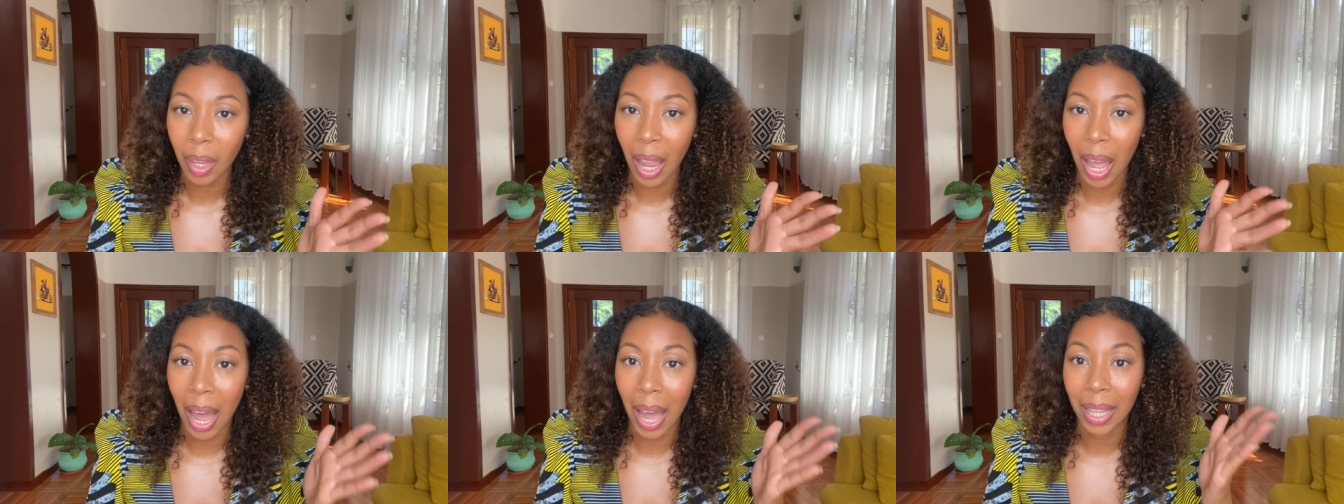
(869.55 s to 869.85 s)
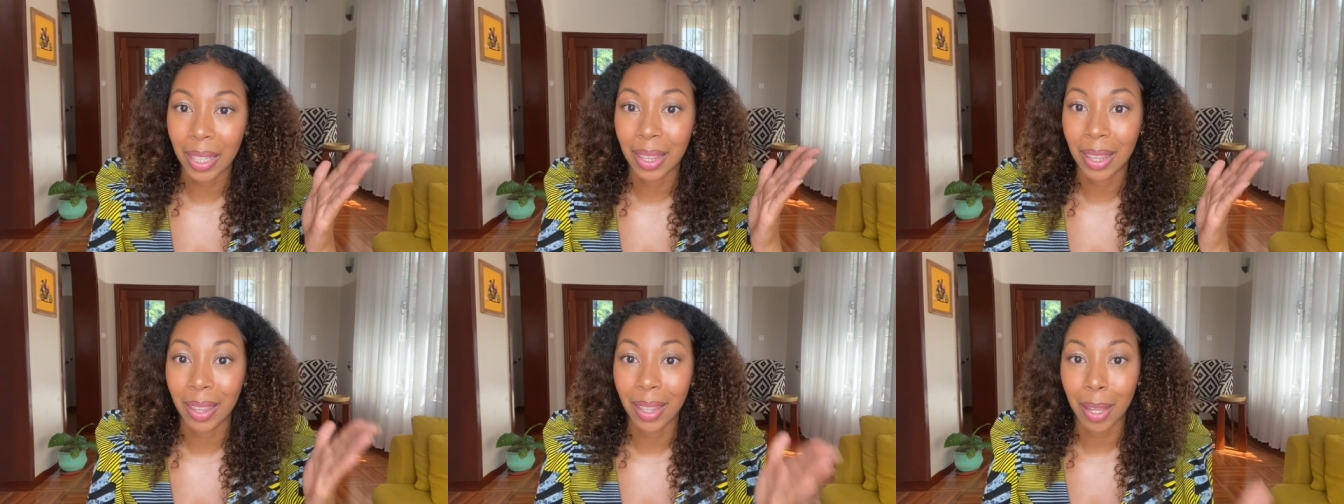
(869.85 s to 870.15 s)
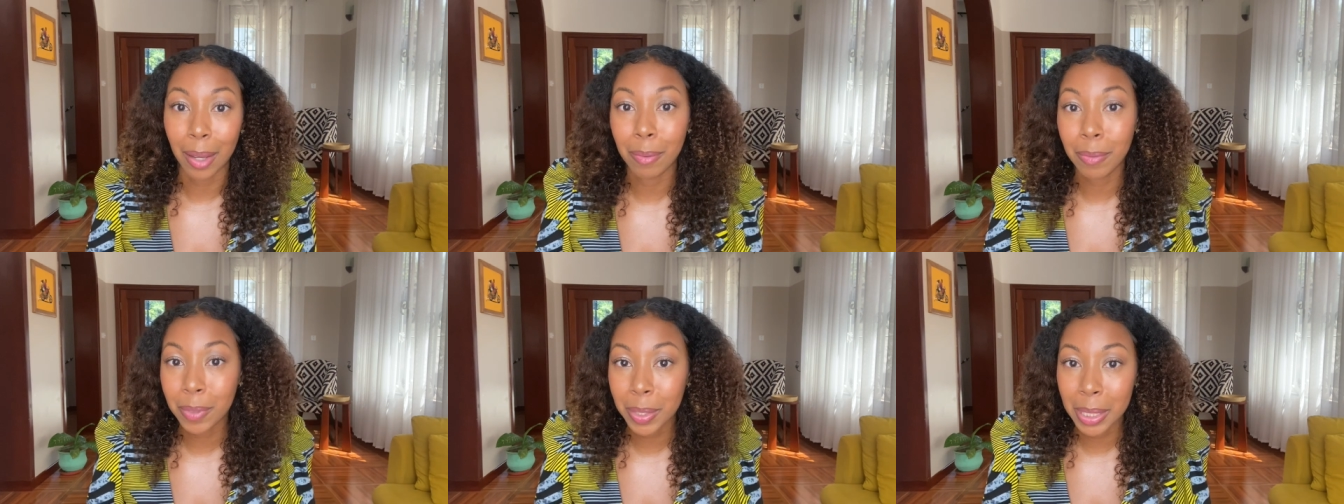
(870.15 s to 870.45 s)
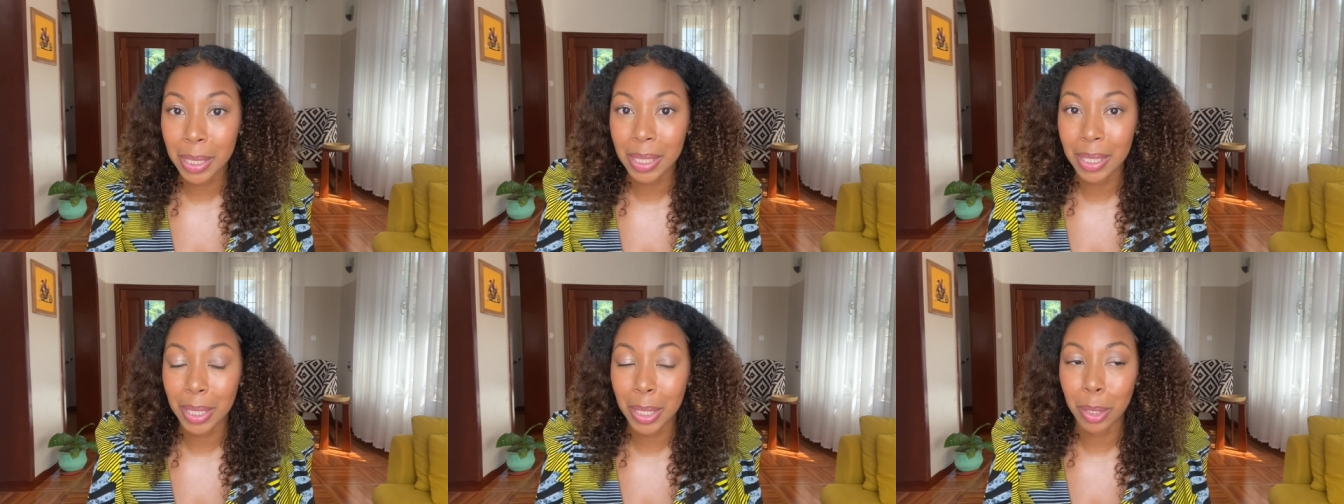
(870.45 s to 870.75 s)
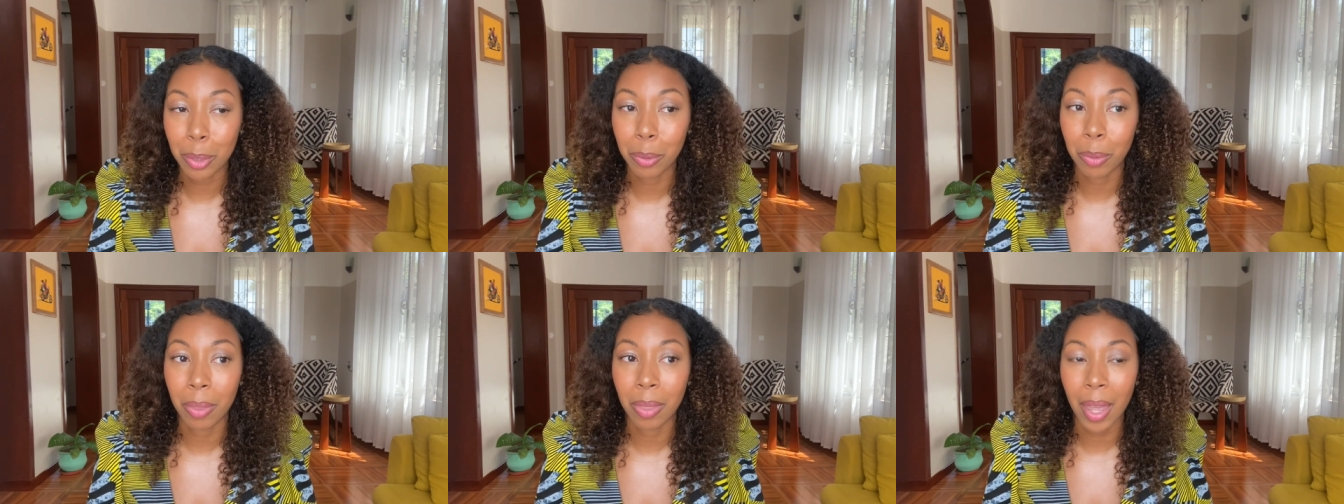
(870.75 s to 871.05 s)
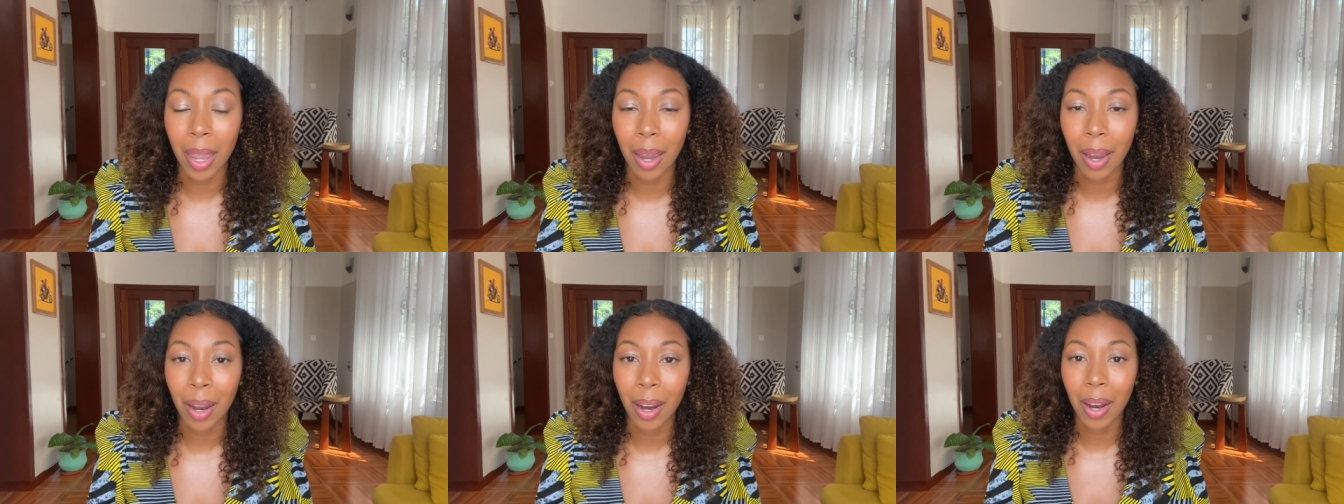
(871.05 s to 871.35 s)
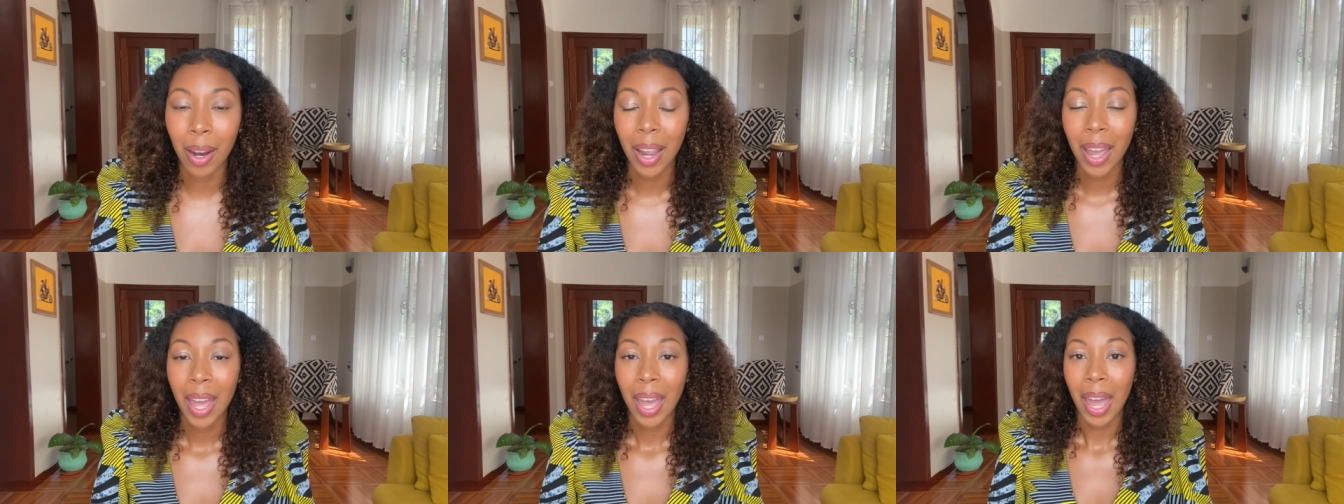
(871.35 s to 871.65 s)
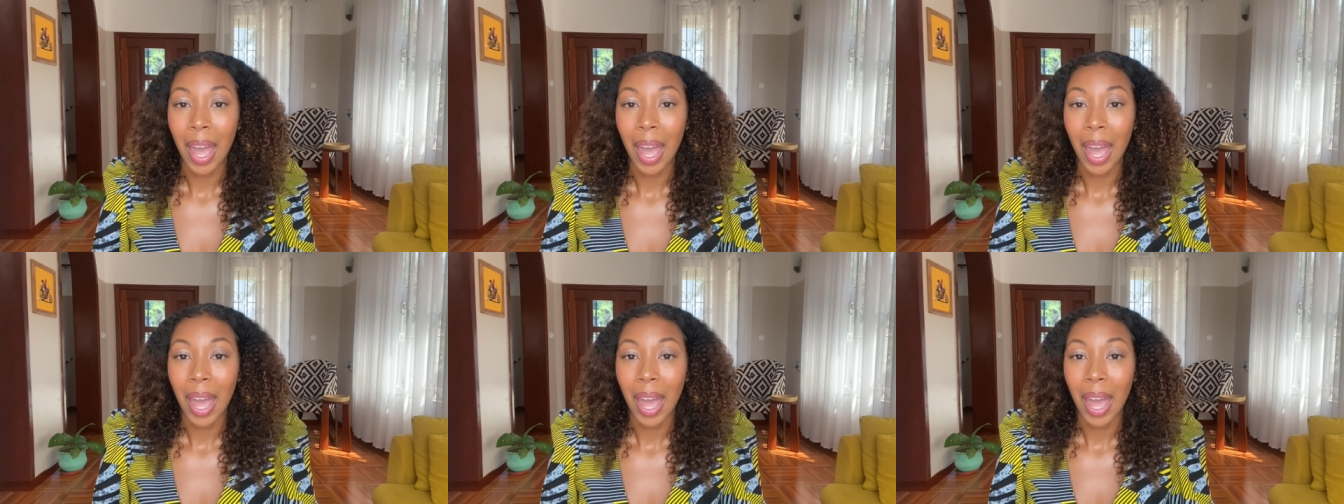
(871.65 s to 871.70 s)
I'd love to see you there.